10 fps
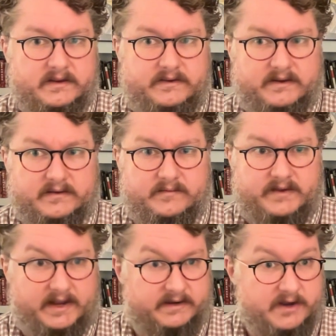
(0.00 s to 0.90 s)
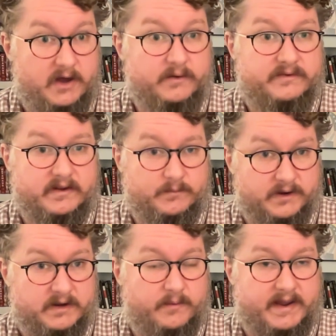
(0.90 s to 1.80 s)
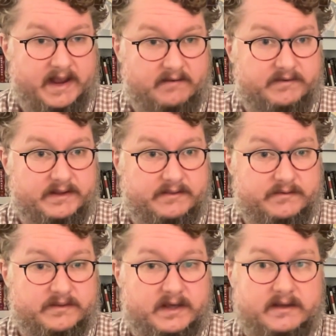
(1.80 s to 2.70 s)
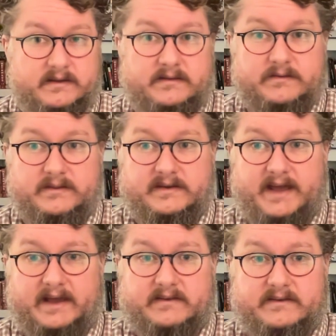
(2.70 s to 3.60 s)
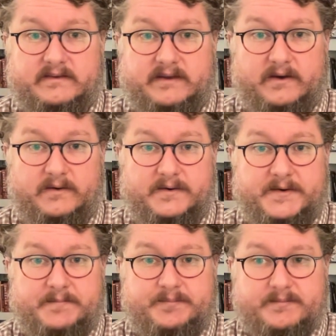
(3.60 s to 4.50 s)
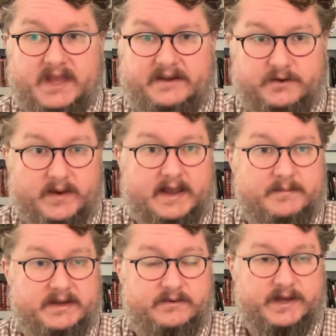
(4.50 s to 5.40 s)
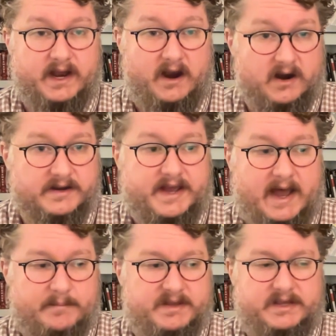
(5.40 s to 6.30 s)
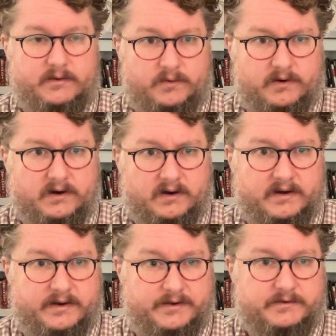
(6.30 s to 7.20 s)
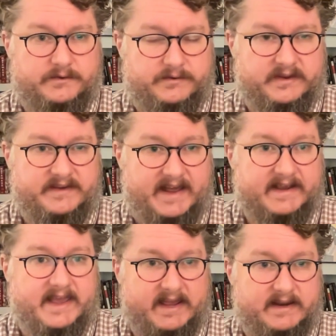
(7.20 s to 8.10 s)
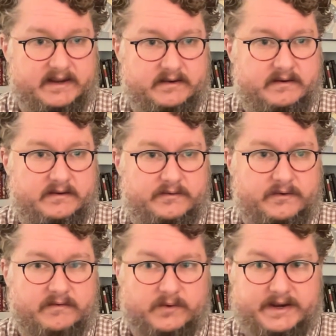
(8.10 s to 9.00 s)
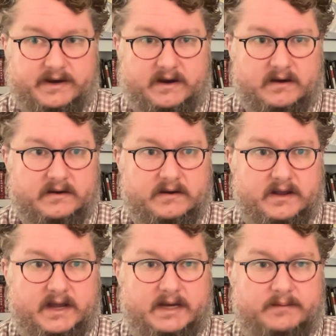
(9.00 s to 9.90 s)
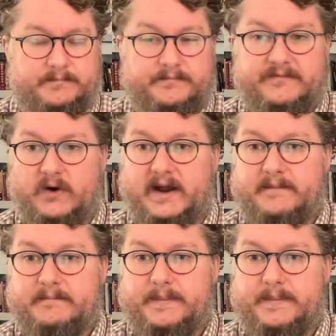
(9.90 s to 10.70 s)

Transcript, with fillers: to take notes and work your way carefully through the through the text. So I do recommend you get a hard copy or you use a dedicated sort of reader um, for it.